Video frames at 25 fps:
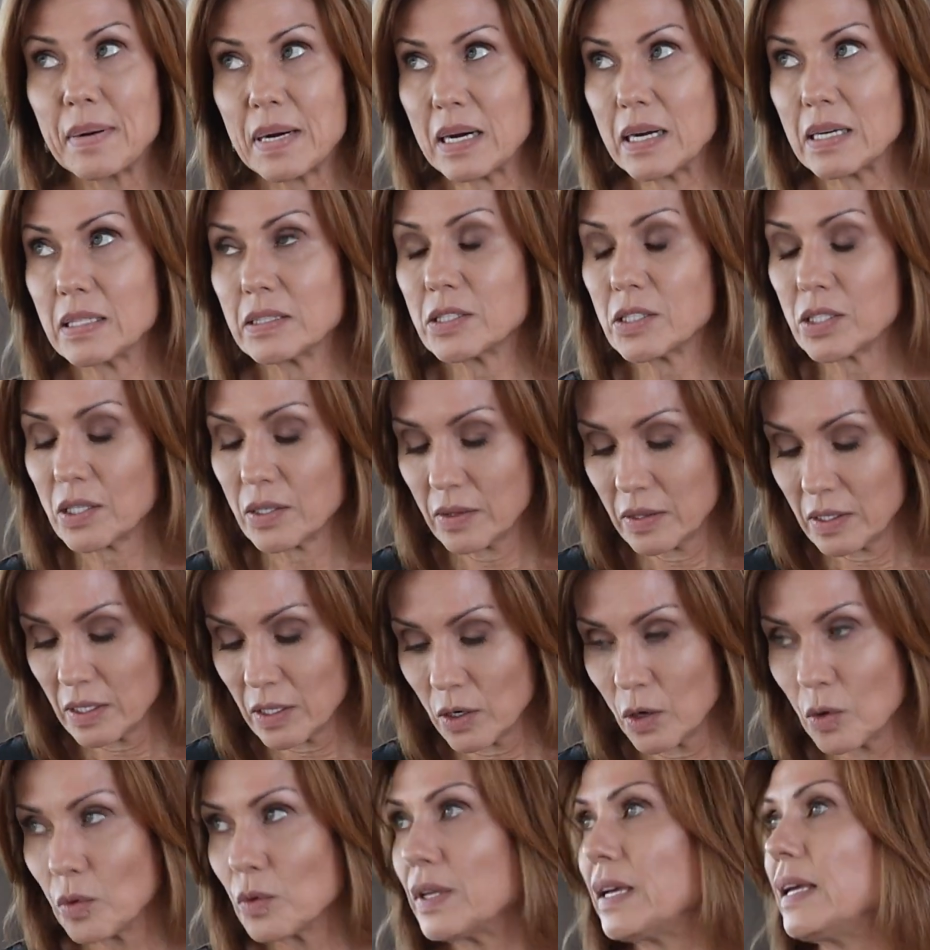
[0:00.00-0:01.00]
but
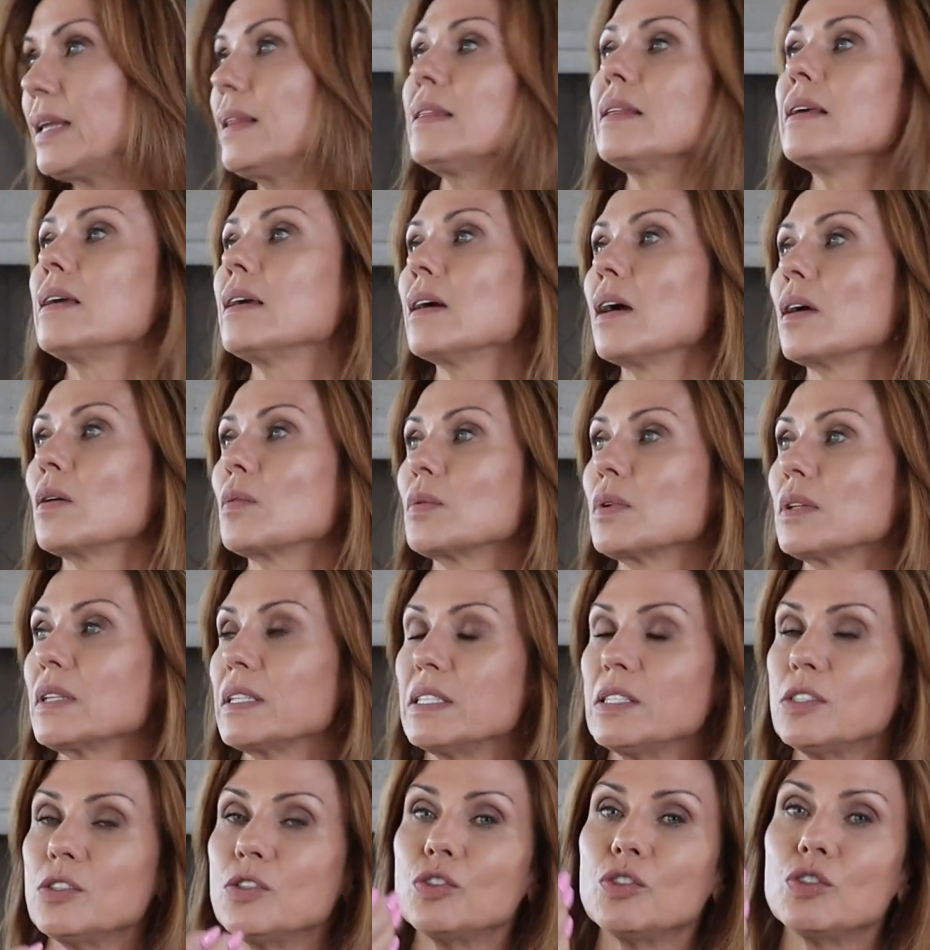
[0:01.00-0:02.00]
the only thing I
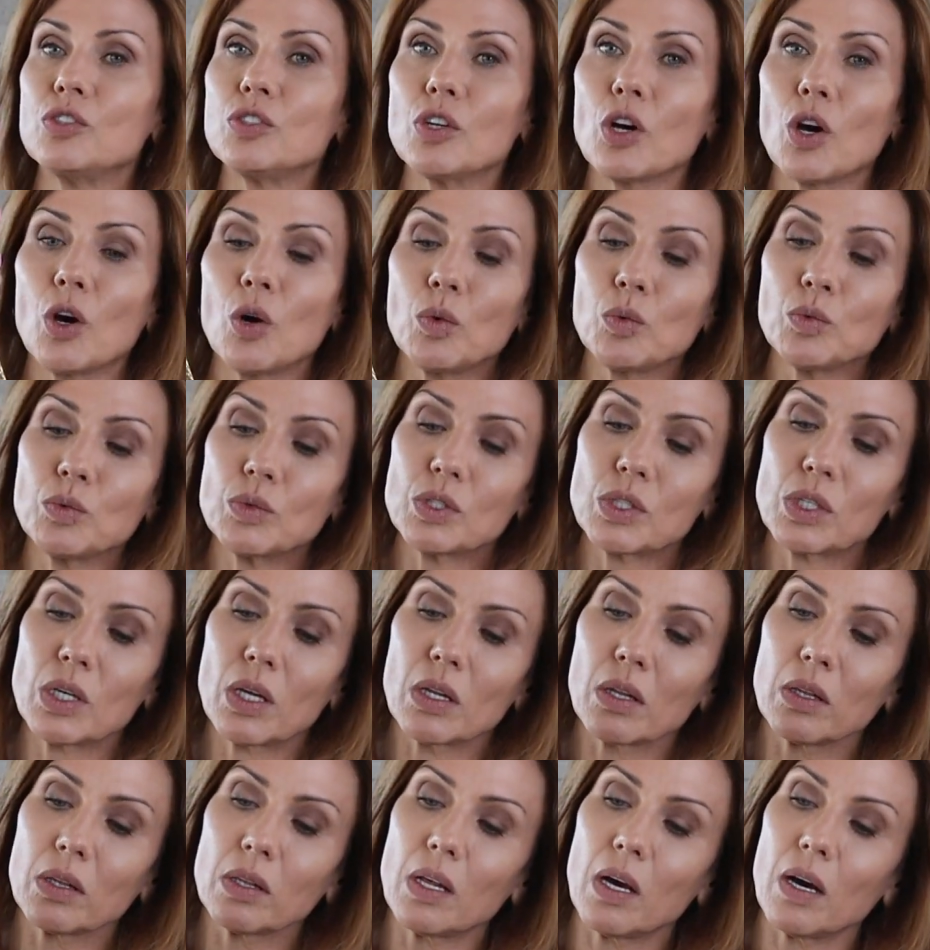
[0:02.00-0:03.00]
really don't
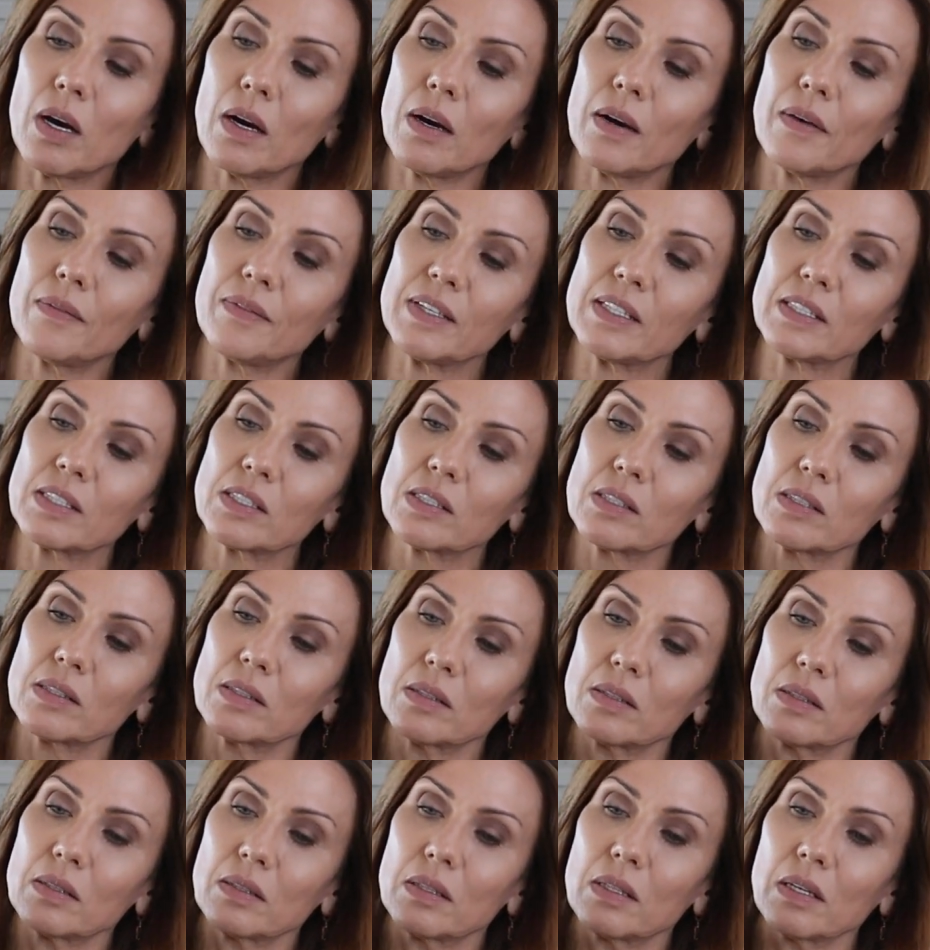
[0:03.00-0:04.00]
love is
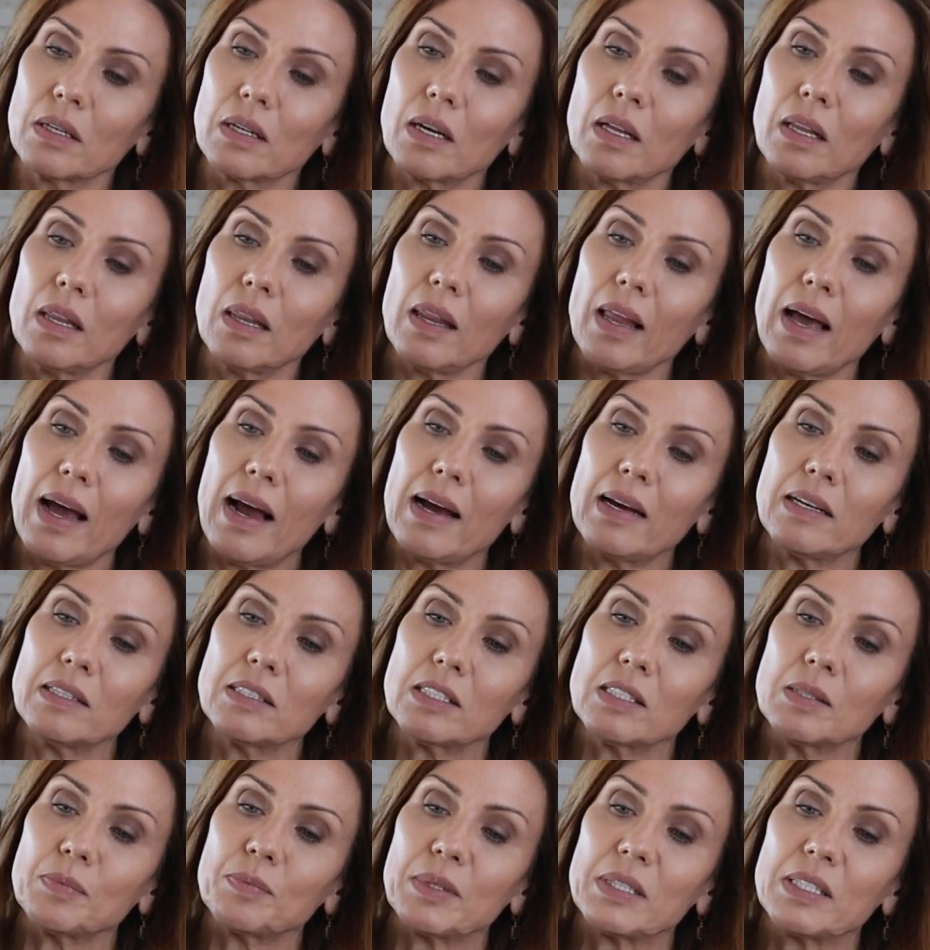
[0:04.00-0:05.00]
the
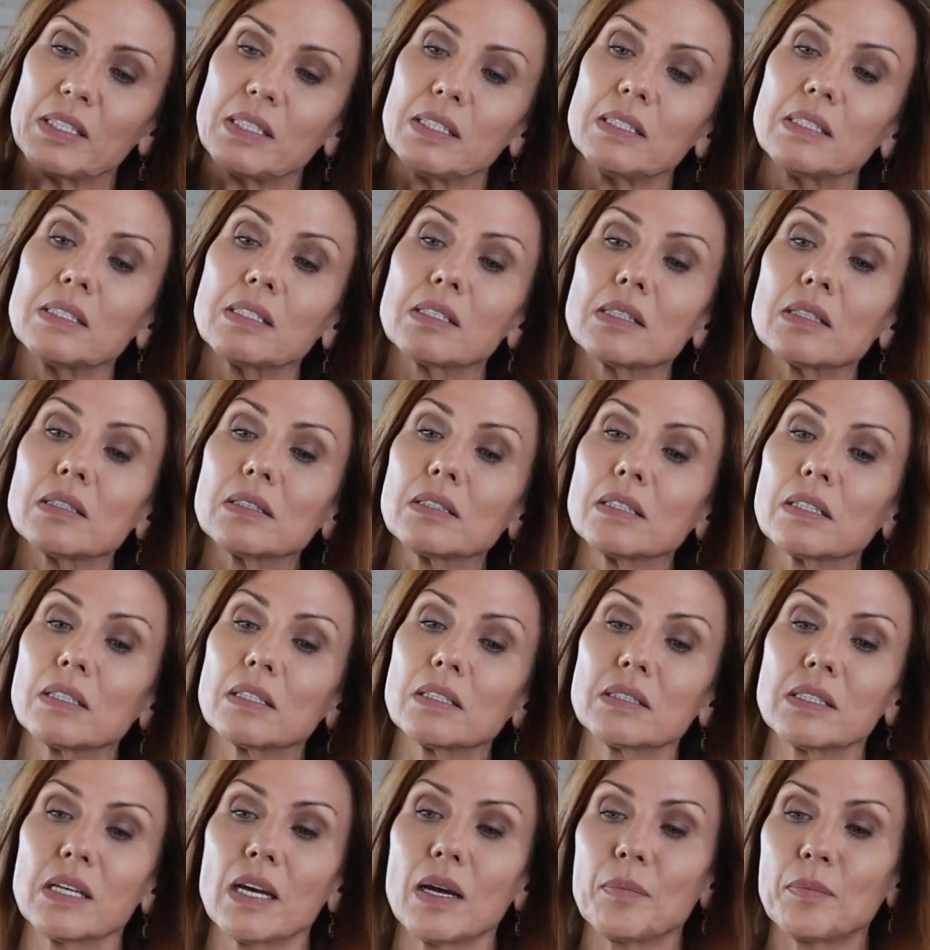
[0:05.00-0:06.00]
clasp is a
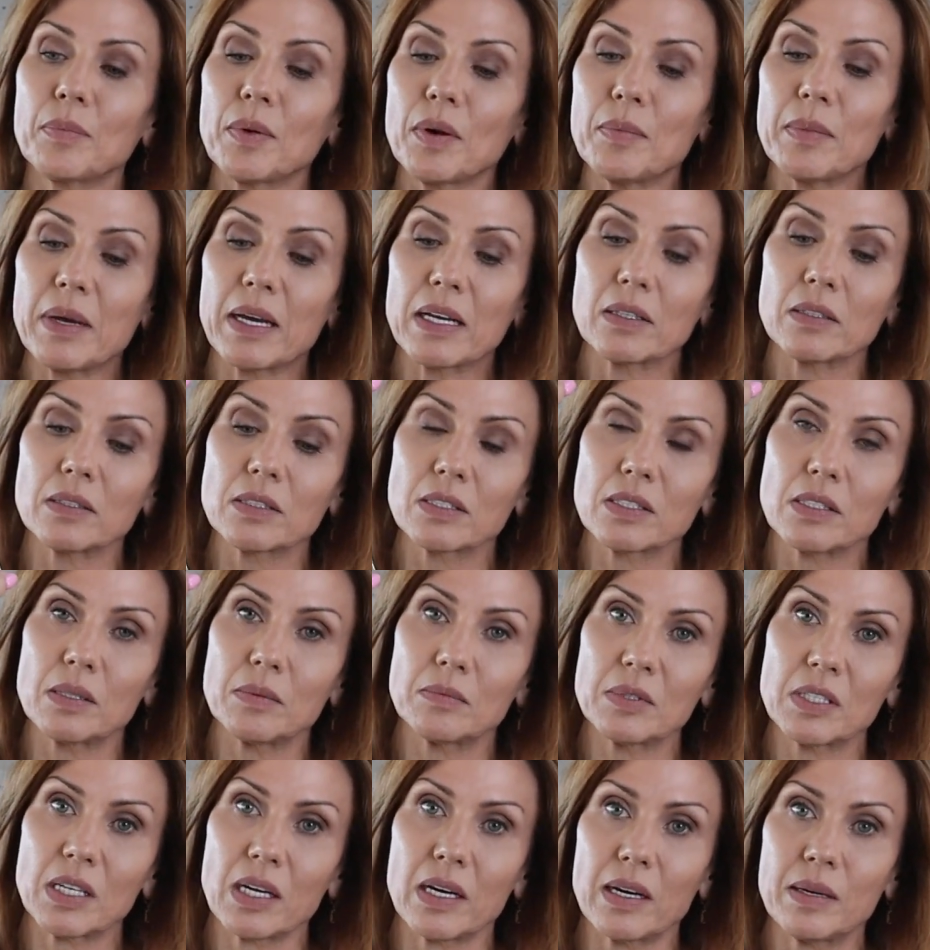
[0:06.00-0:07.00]
little temperamental
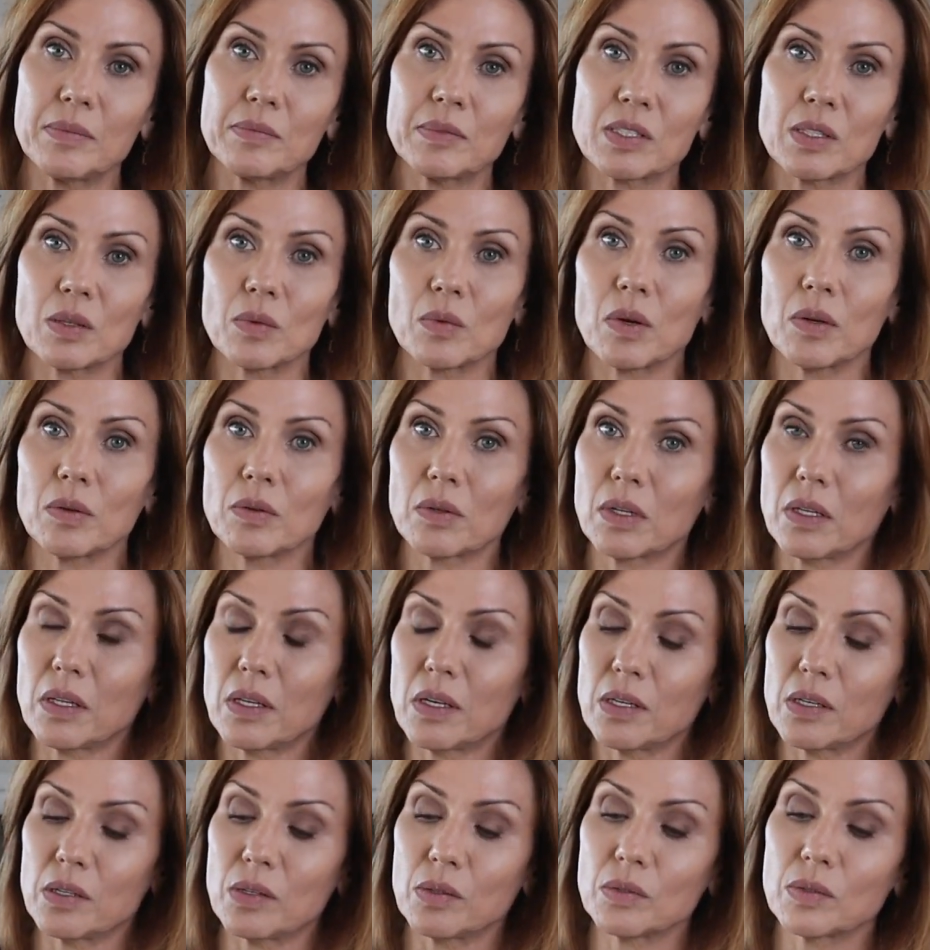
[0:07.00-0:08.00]
sometimes. It won't
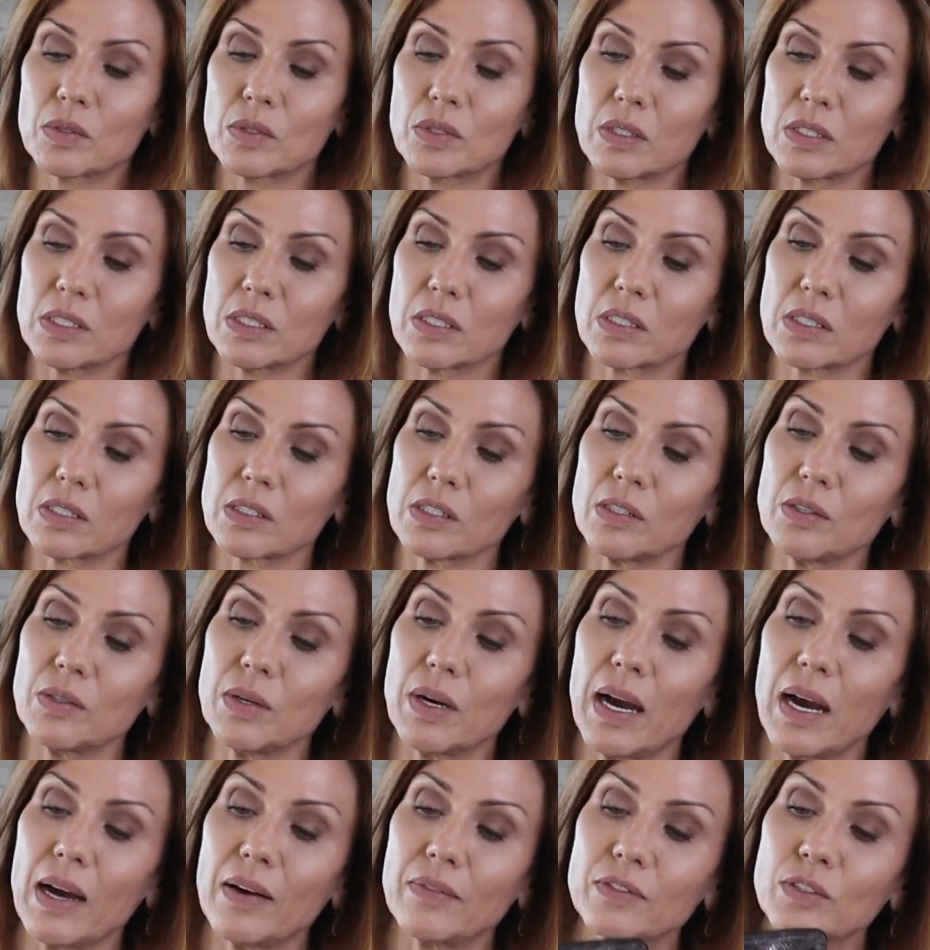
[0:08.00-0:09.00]
close. It's You
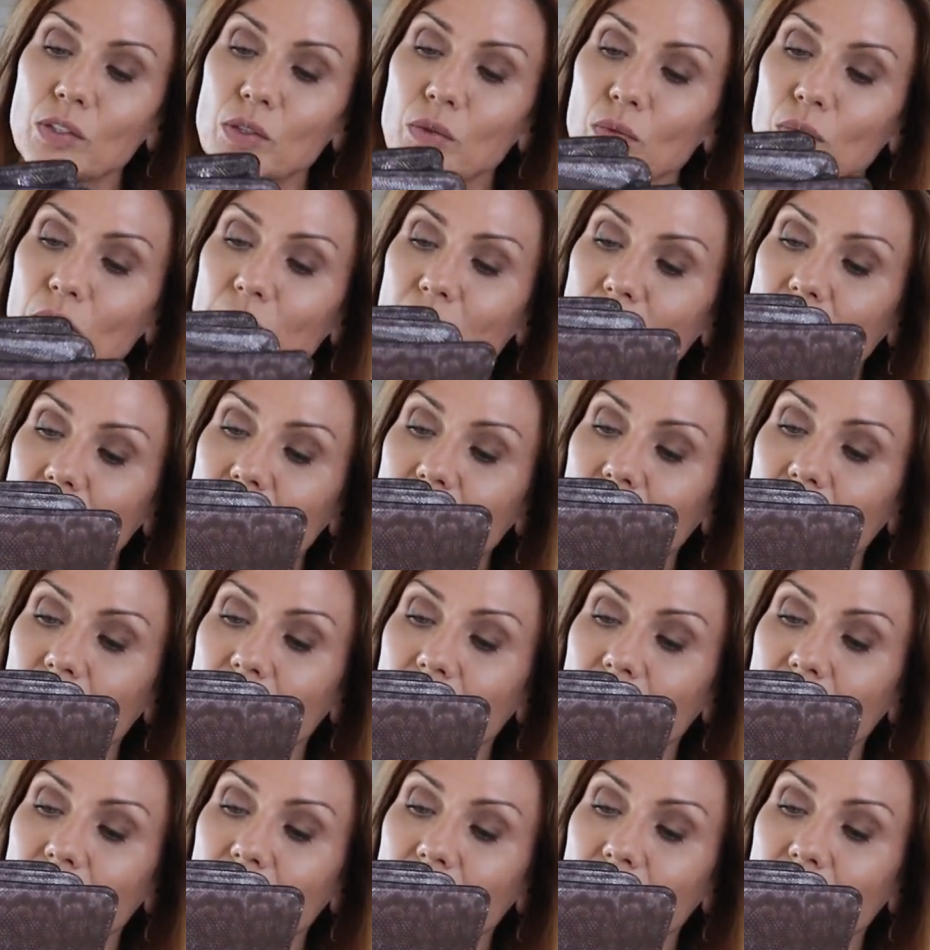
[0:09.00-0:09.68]
have to really